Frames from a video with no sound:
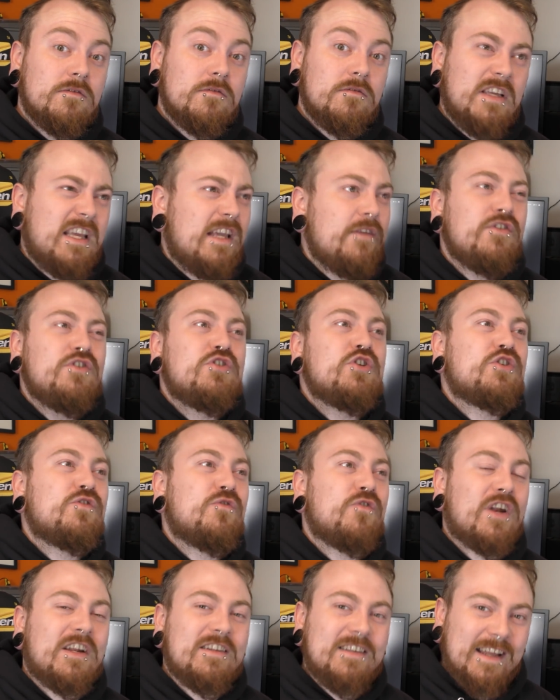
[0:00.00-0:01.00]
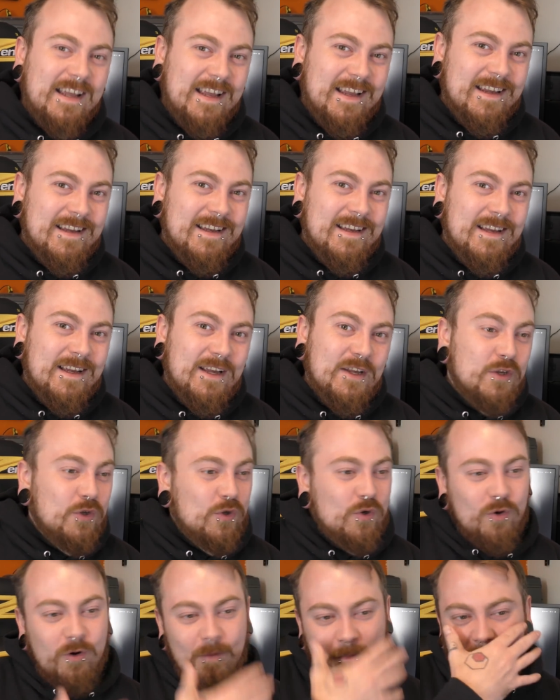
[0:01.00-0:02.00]
Even just for a day. You
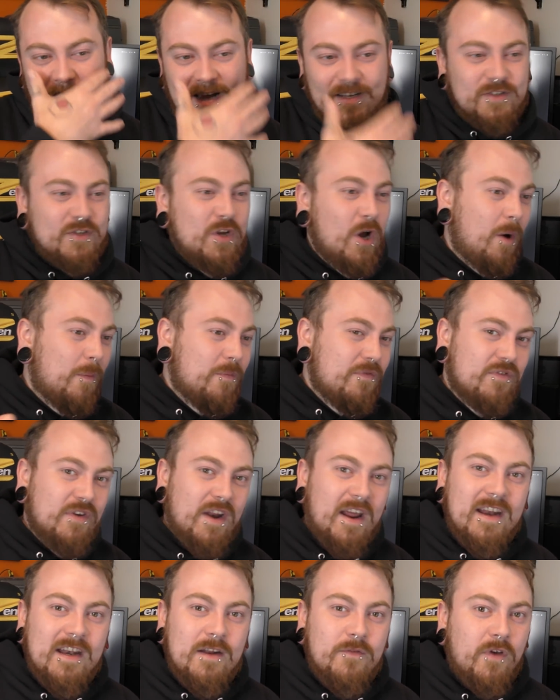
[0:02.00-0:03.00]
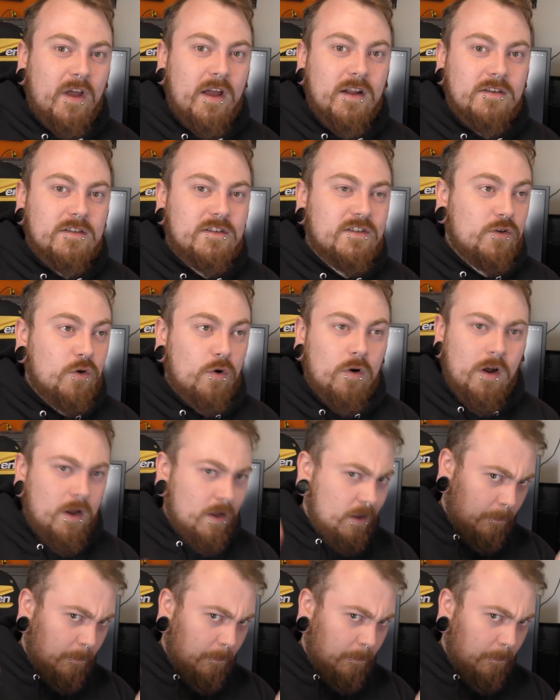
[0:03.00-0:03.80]
know, mask up, threaten events, you know,